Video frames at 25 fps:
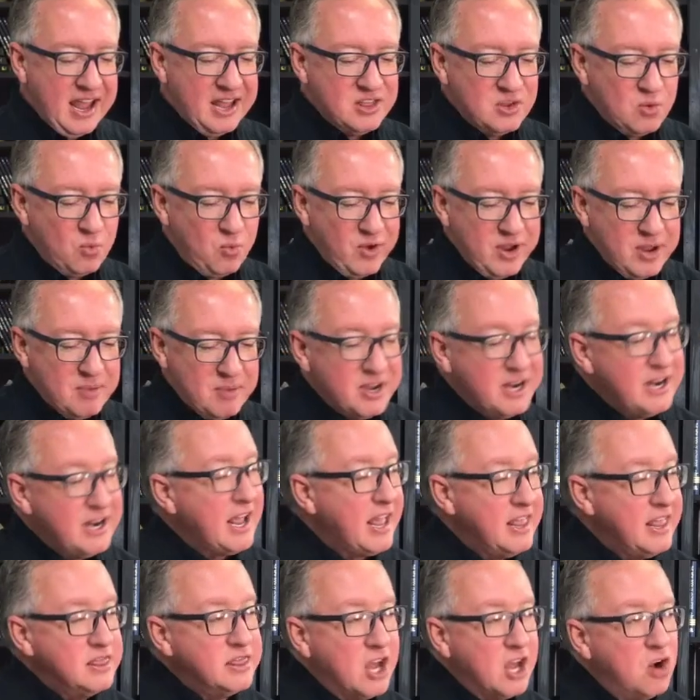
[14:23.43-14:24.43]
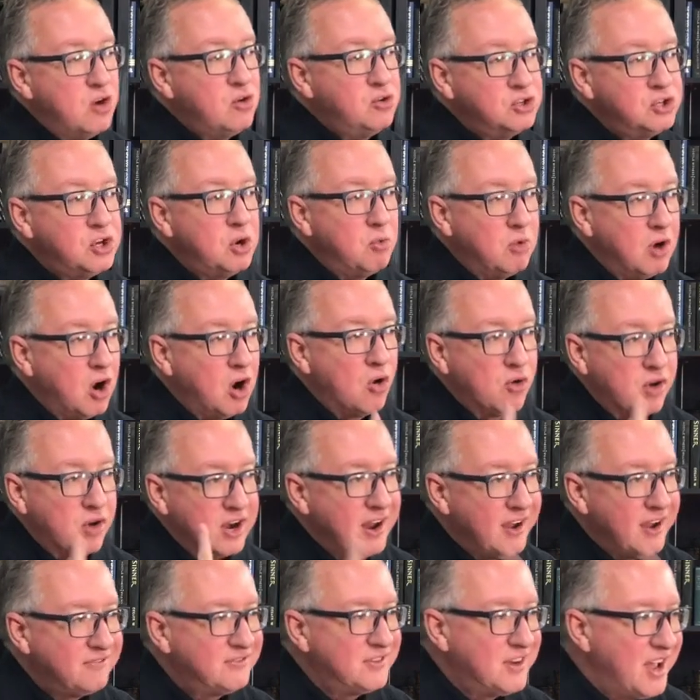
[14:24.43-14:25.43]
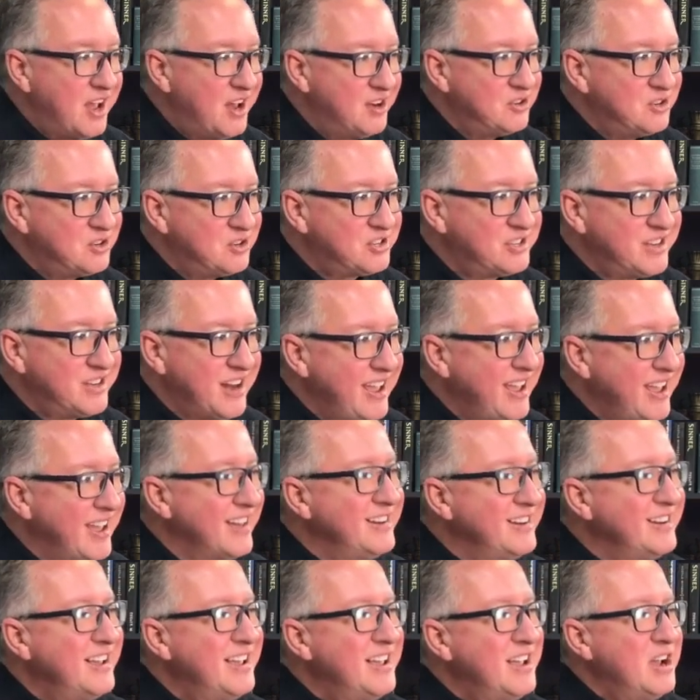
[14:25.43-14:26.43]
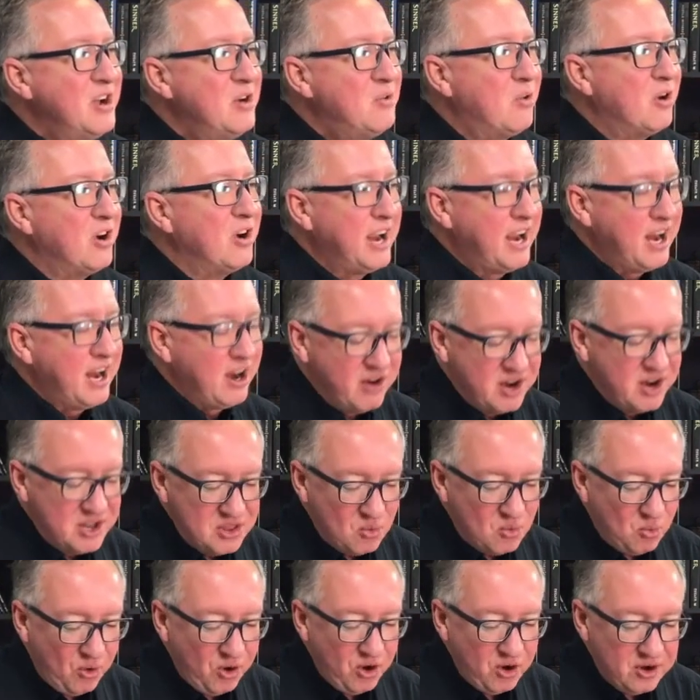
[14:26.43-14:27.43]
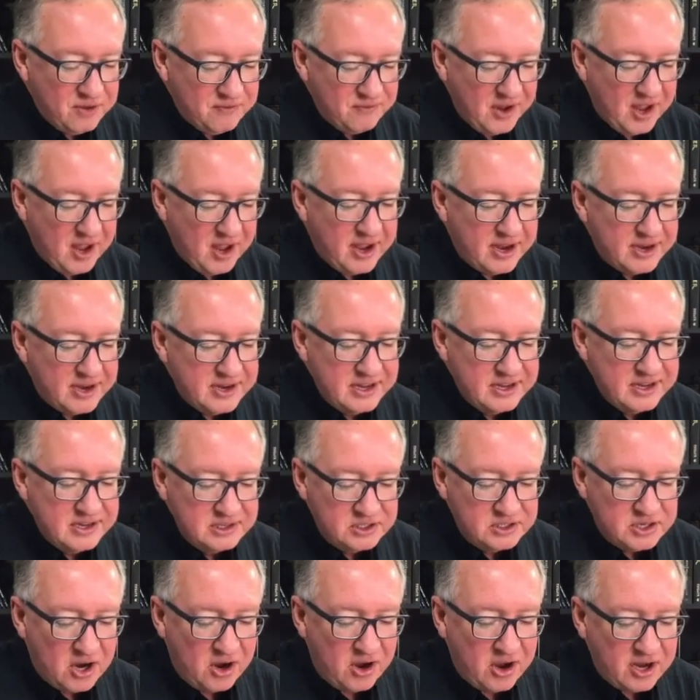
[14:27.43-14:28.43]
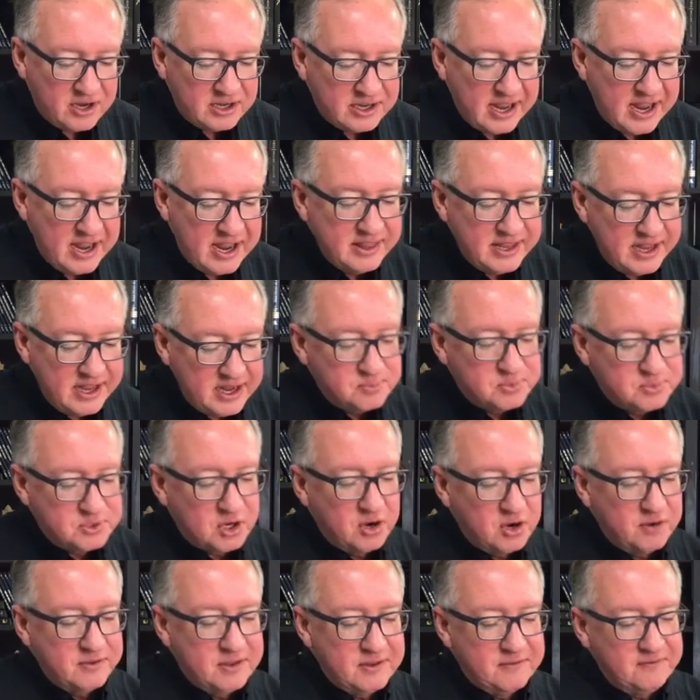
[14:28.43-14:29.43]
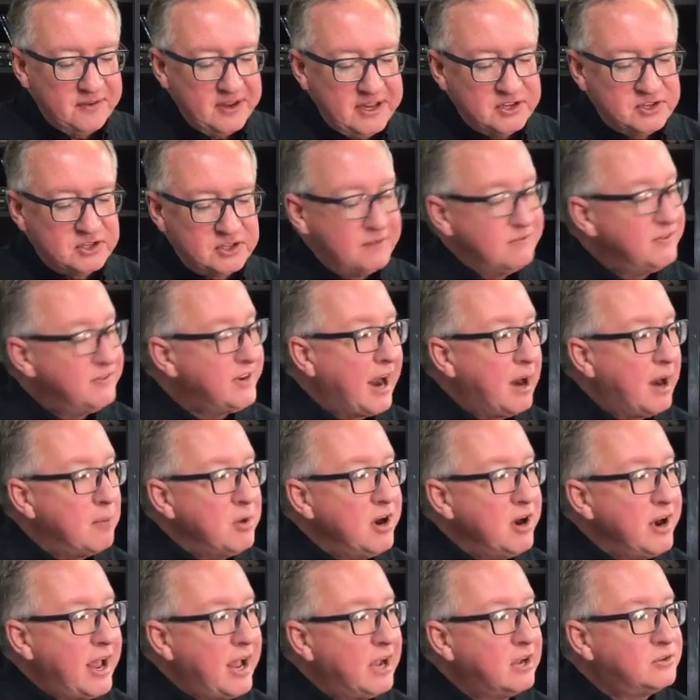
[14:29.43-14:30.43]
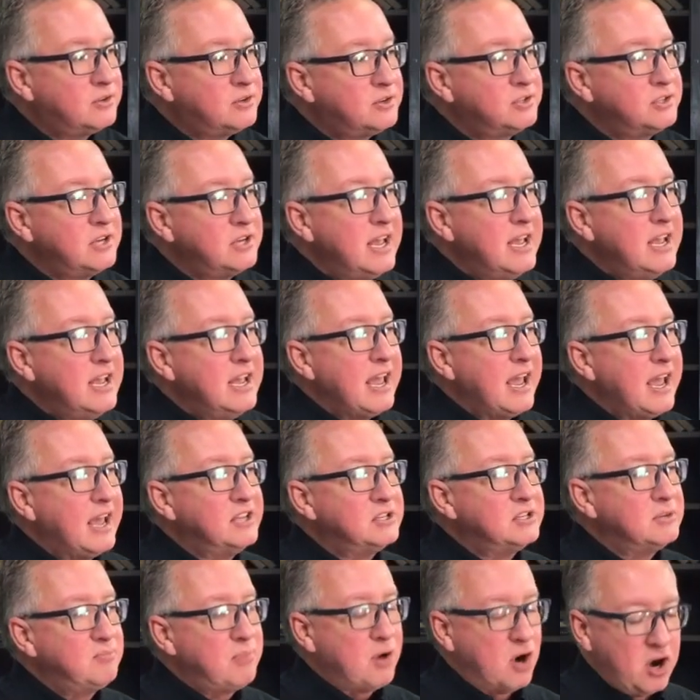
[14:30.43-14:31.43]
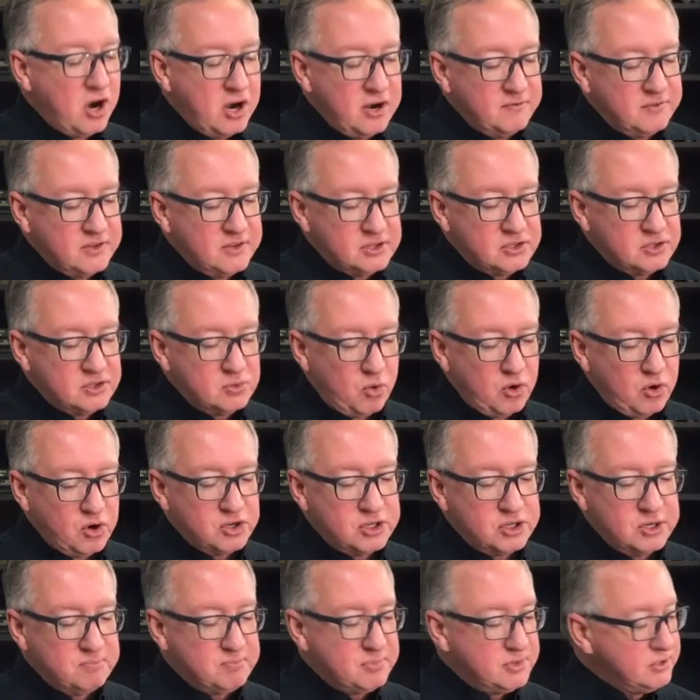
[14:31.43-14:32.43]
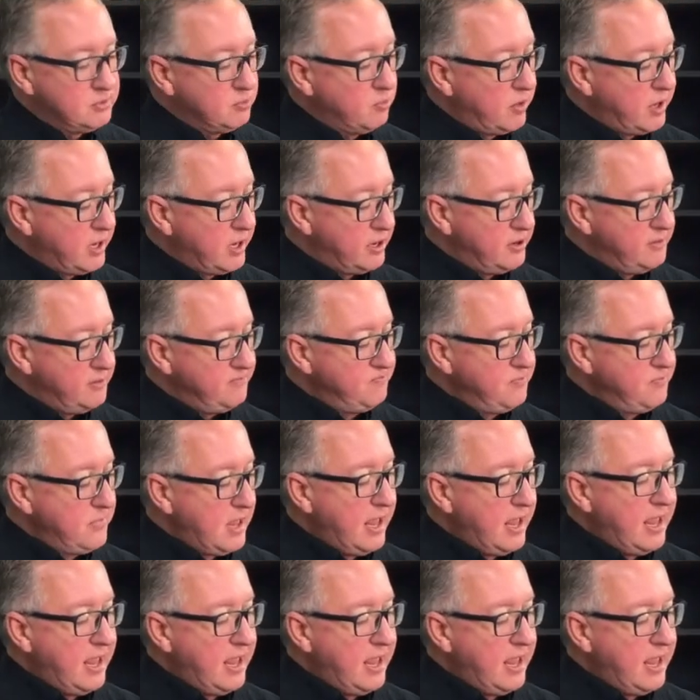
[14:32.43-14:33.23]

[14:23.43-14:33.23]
and the women and those who were old enough to understand were hearing the Word of God taught. And they observed the Feast of Tabernacles as a part of this worship as well.